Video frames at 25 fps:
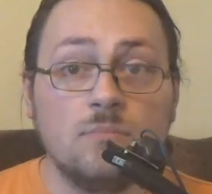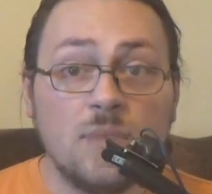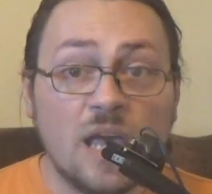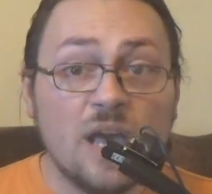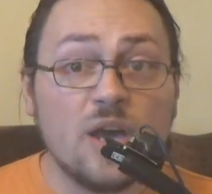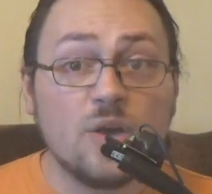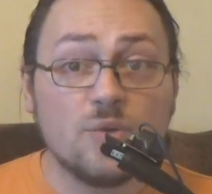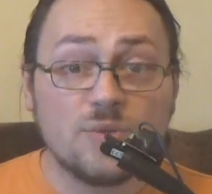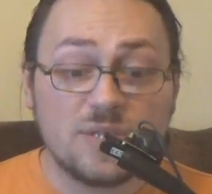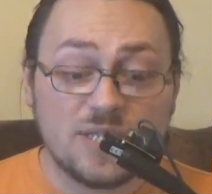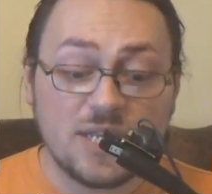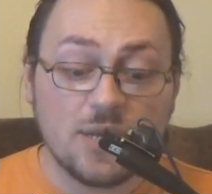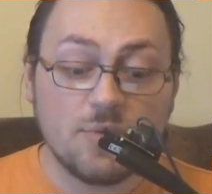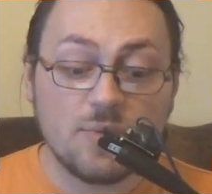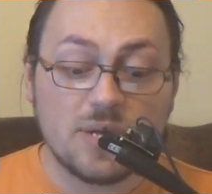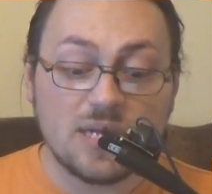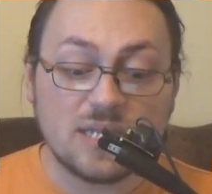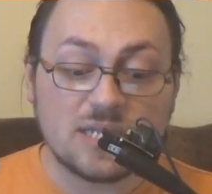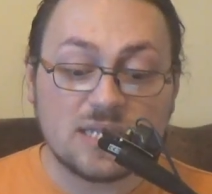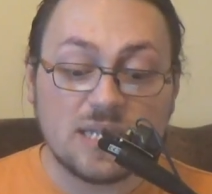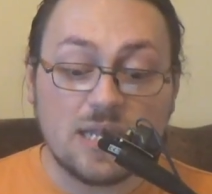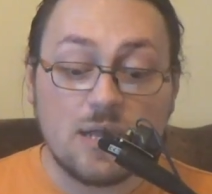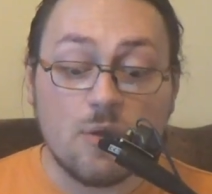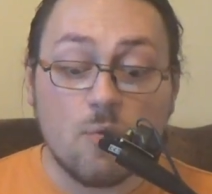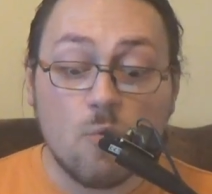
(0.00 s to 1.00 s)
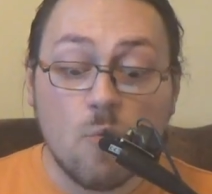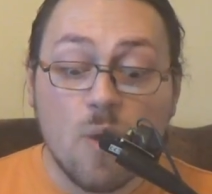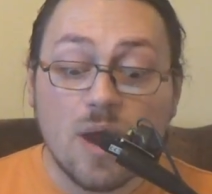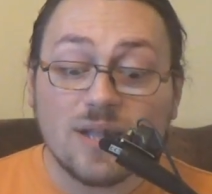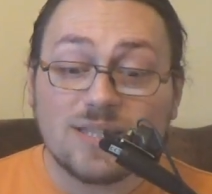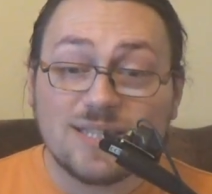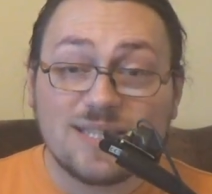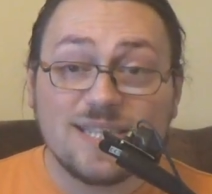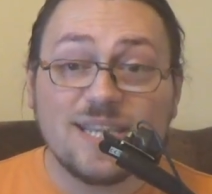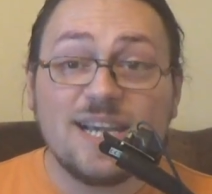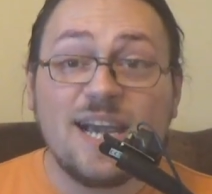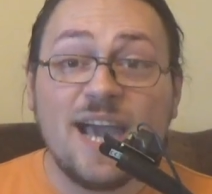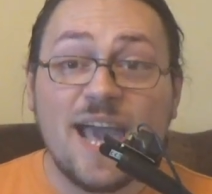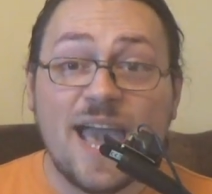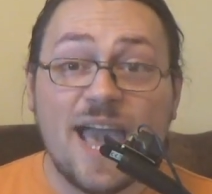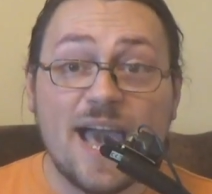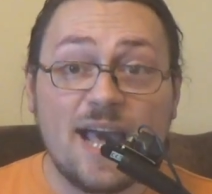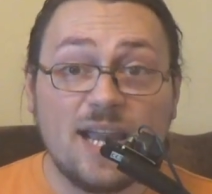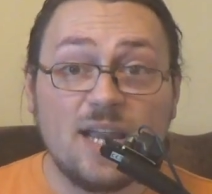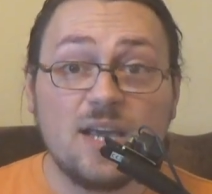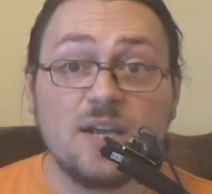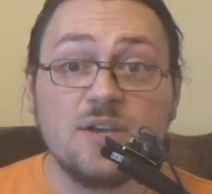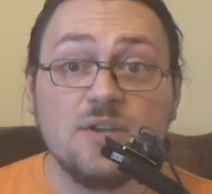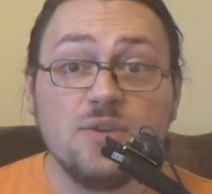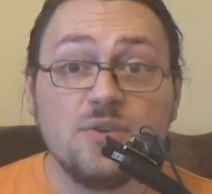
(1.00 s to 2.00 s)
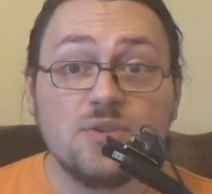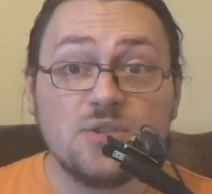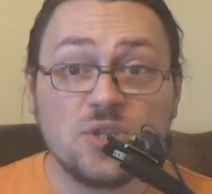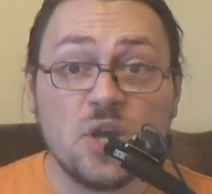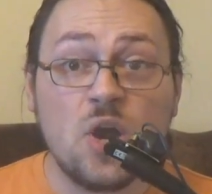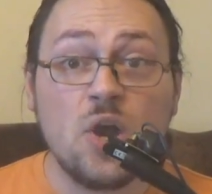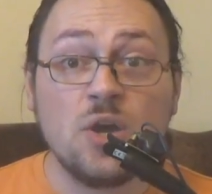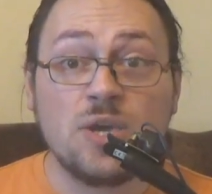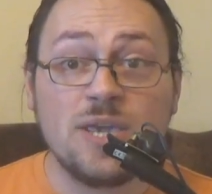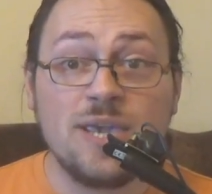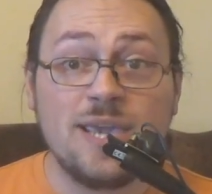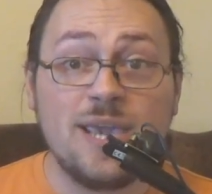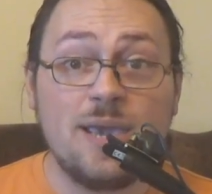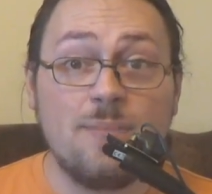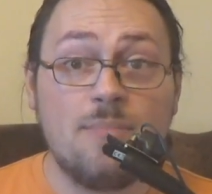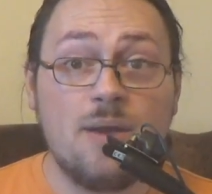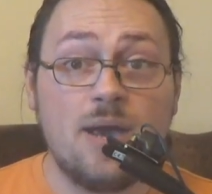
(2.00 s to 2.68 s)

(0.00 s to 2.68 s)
No, seriously, what the hell are you talking